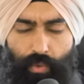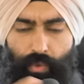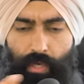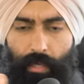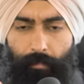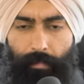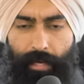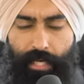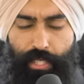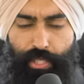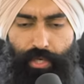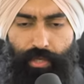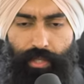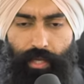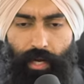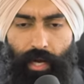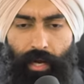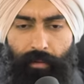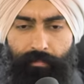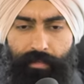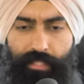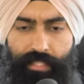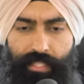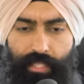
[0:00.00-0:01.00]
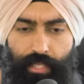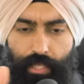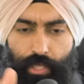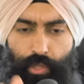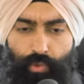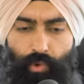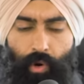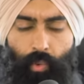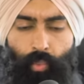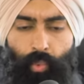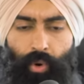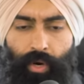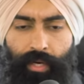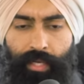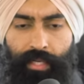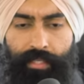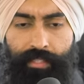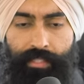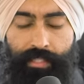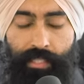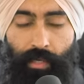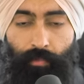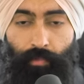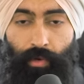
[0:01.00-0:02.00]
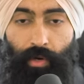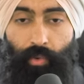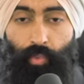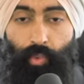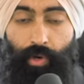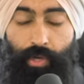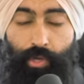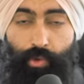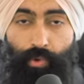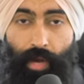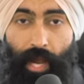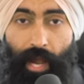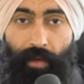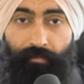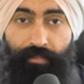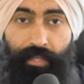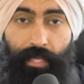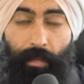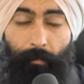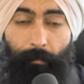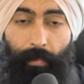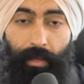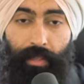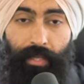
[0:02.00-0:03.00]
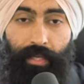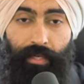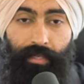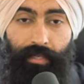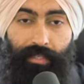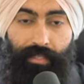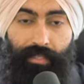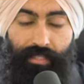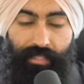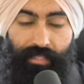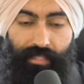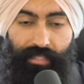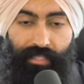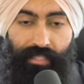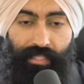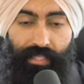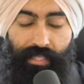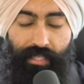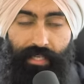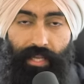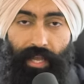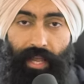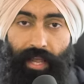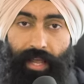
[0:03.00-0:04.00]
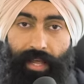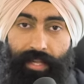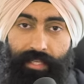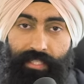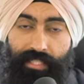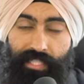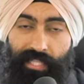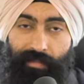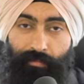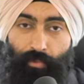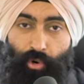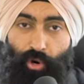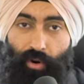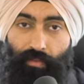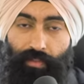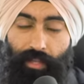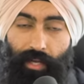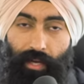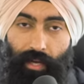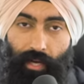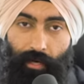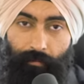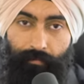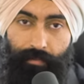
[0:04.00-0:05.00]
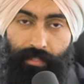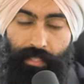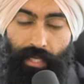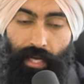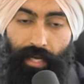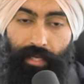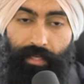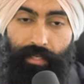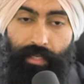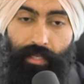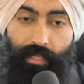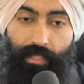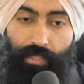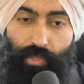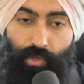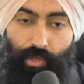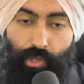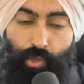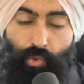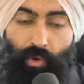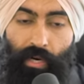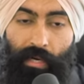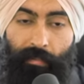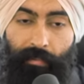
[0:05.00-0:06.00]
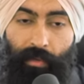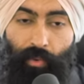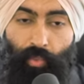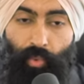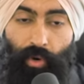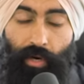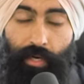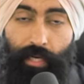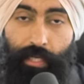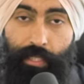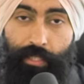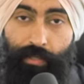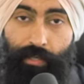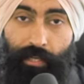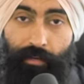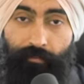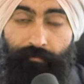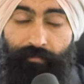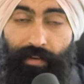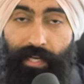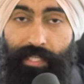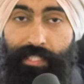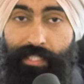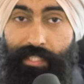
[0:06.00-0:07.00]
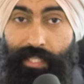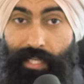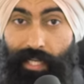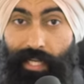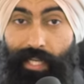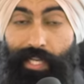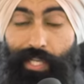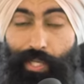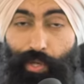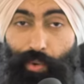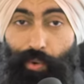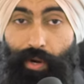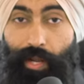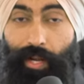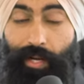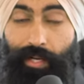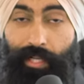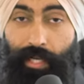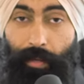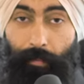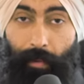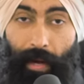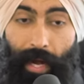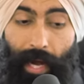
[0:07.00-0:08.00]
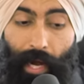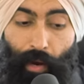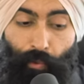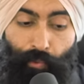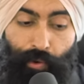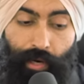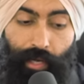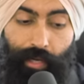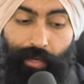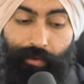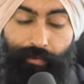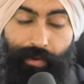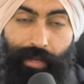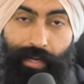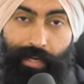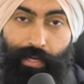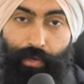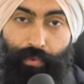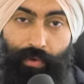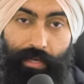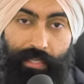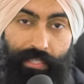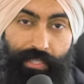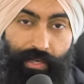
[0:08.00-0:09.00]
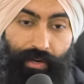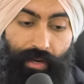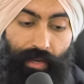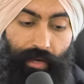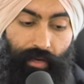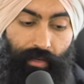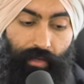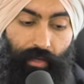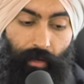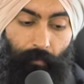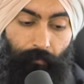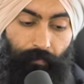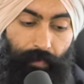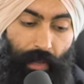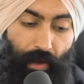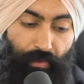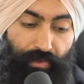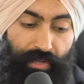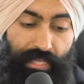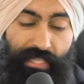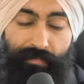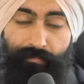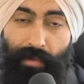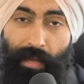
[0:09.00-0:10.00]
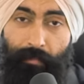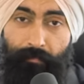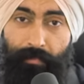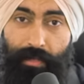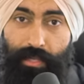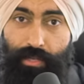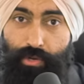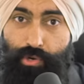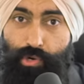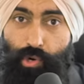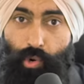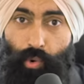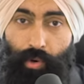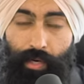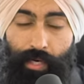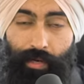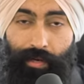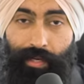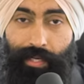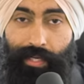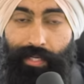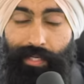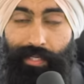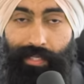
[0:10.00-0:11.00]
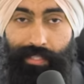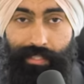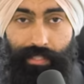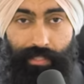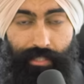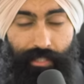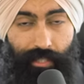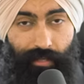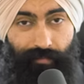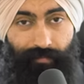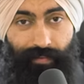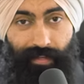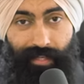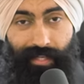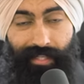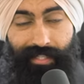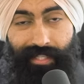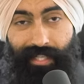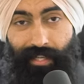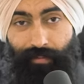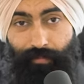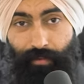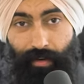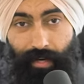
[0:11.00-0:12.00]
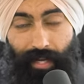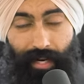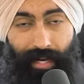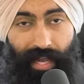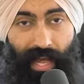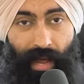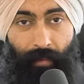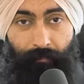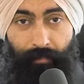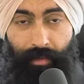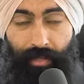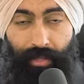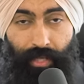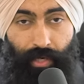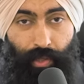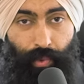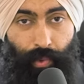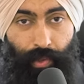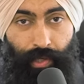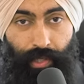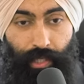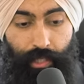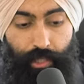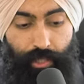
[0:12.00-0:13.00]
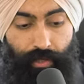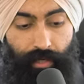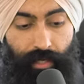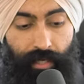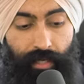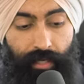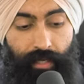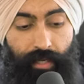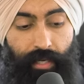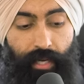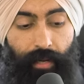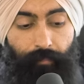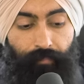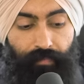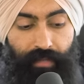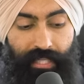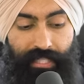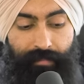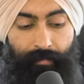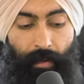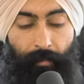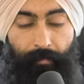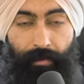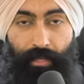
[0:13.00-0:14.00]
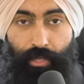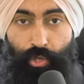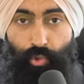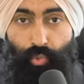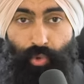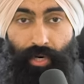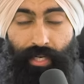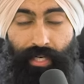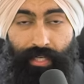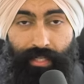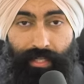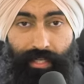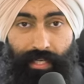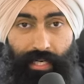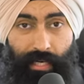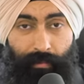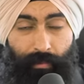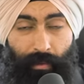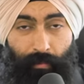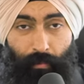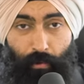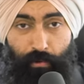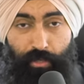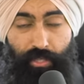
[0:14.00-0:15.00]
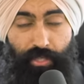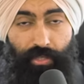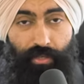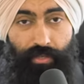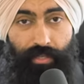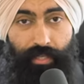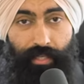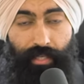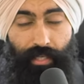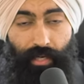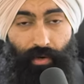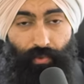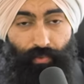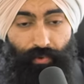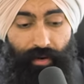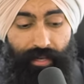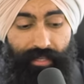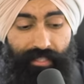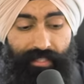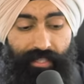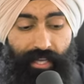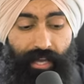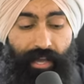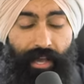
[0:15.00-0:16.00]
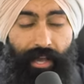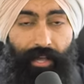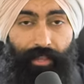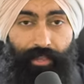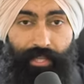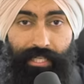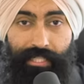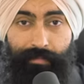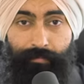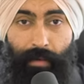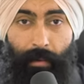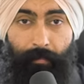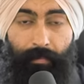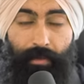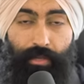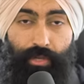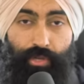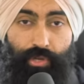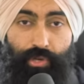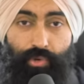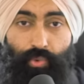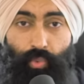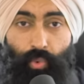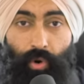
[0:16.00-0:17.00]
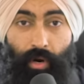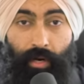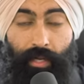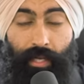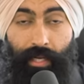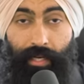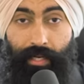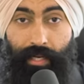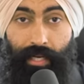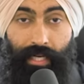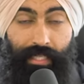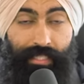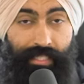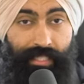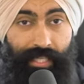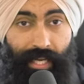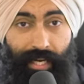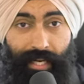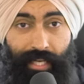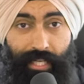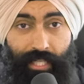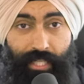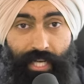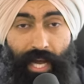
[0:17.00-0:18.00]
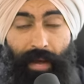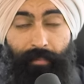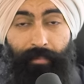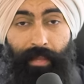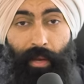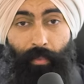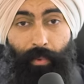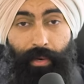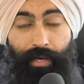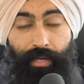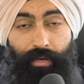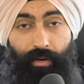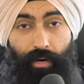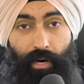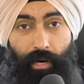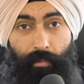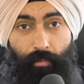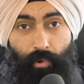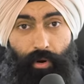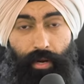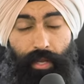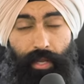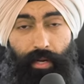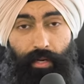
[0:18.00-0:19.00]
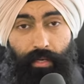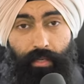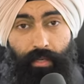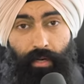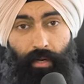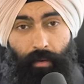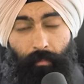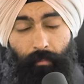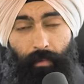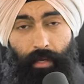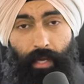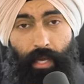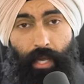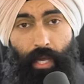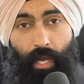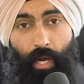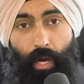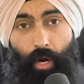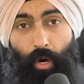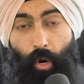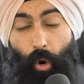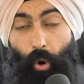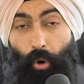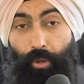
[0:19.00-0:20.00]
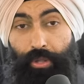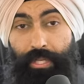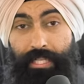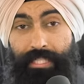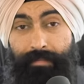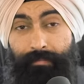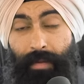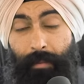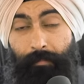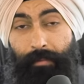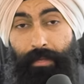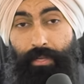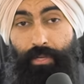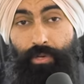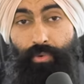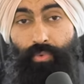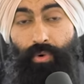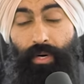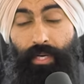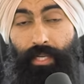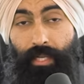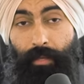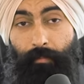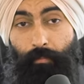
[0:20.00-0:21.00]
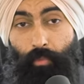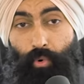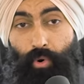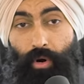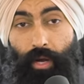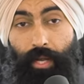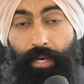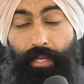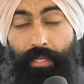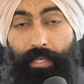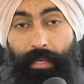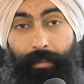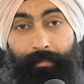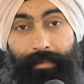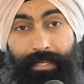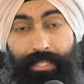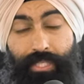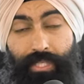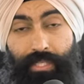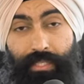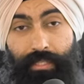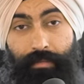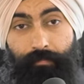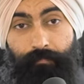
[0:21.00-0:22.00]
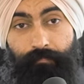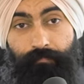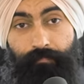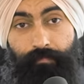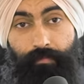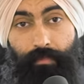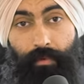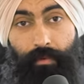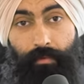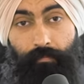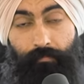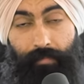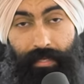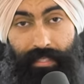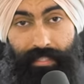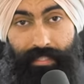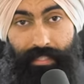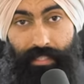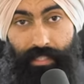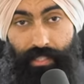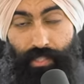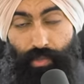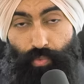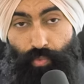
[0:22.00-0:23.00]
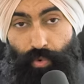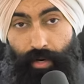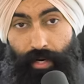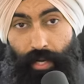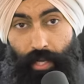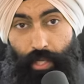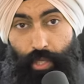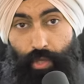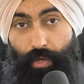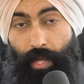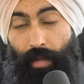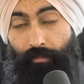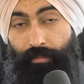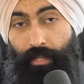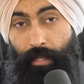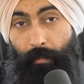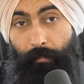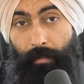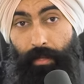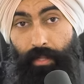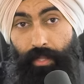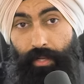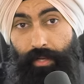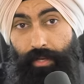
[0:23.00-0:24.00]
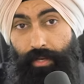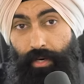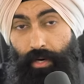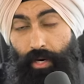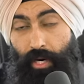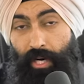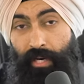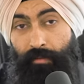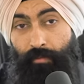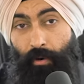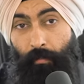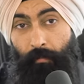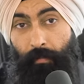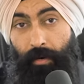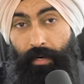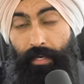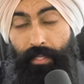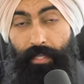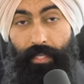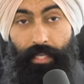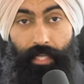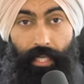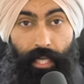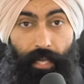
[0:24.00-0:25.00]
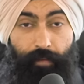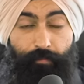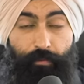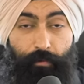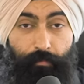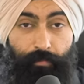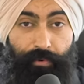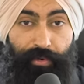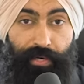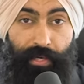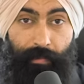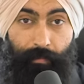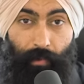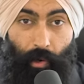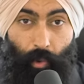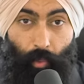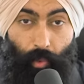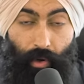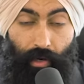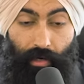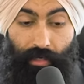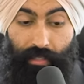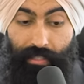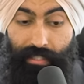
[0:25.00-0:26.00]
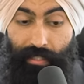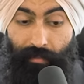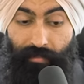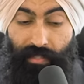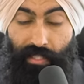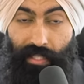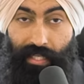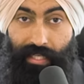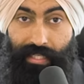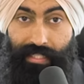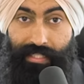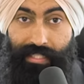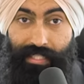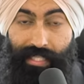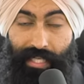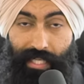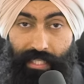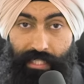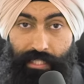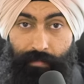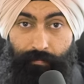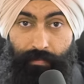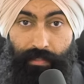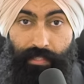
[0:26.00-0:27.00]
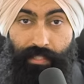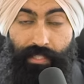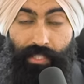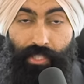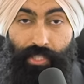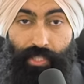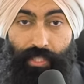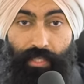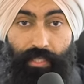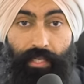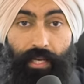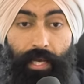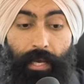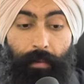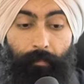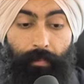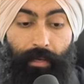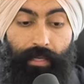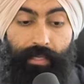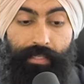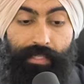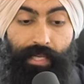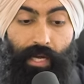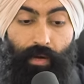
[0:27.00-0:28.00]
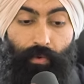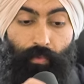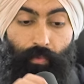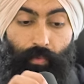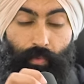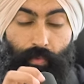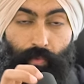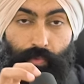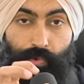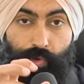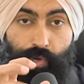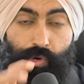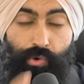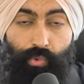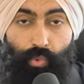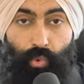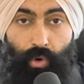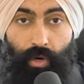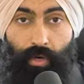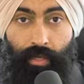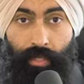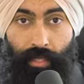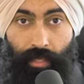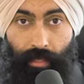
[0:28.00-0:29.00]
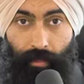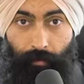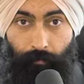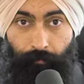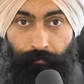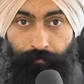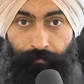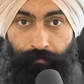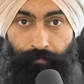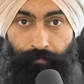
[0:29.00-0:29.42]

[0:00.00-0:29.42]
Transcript: You want to make sure that obviously you are working somewhere where you have the ability to succeed and see more of that upside. So you want to be working to invest in your income. How can you increase your income? Now, this might be you going out and getting a certificate if you're not happy in the career that you're in. This might be you working to get a promotion or to get a raise. This might be you working a second job that we can earn more income. Or this might be you working more on a commission basis, where now you have the ability to earn more money if you put in more work, something like a sales position, because now you're working